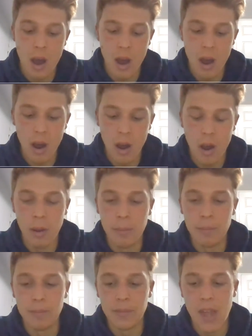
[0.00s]

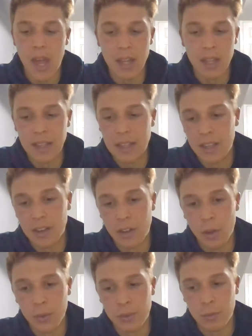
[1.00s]
And I needed to
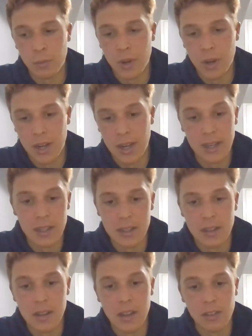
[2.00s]
go somewhere, and I
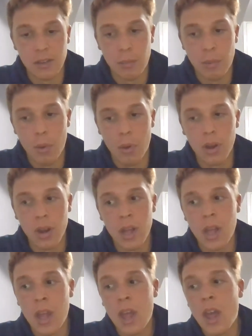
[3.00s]
needed to get support.
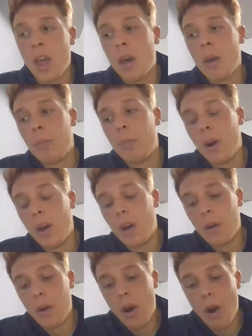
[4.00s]

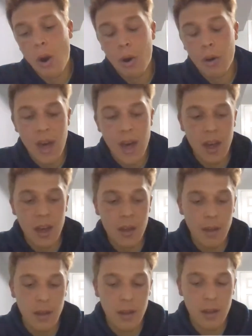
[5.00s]
But all that
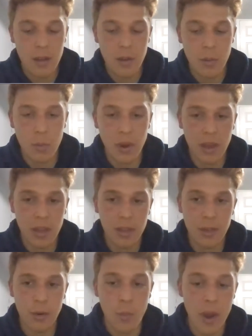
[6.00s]
with
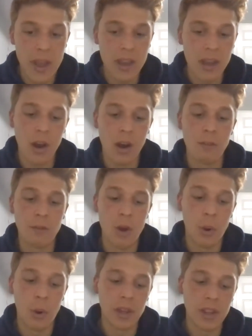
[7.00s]
the weight of
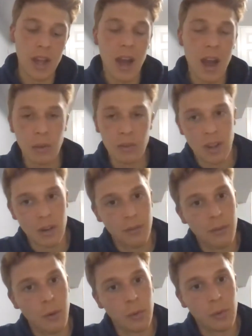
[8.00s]
knowing that I was on a
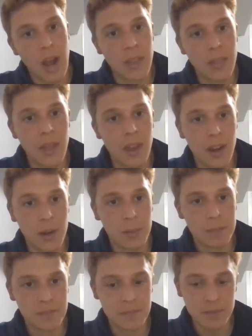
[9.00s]
full ride there,
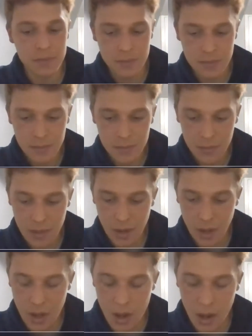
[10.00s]

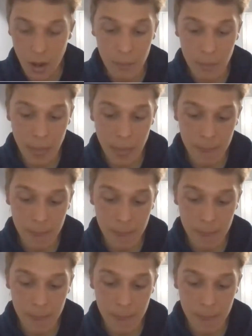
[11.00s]
and